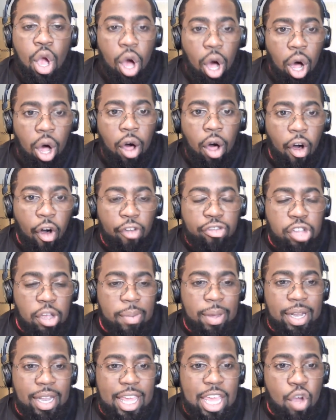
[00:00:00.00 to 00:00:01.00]

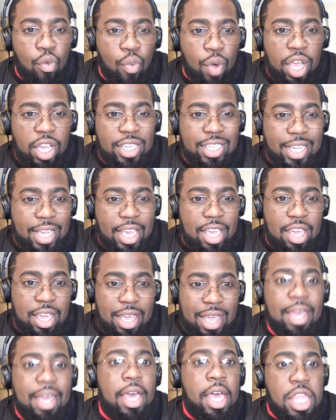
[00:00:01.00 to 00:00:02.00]
Ultimately, we
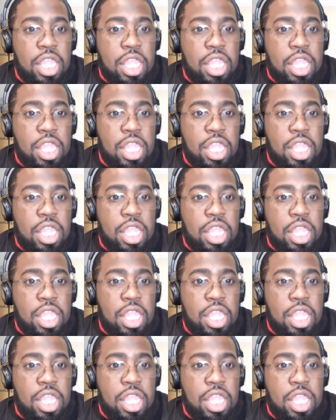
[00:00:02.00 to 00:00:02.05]
see